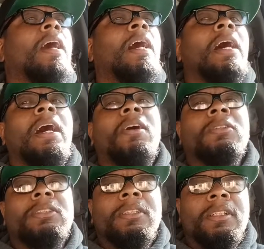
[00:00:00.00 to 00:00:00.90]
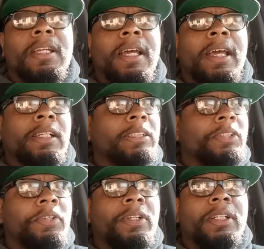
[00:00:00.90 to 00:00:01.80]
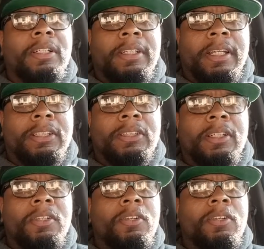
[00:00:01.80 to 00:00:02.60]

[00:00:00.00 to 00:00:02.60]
how's the exterior condition.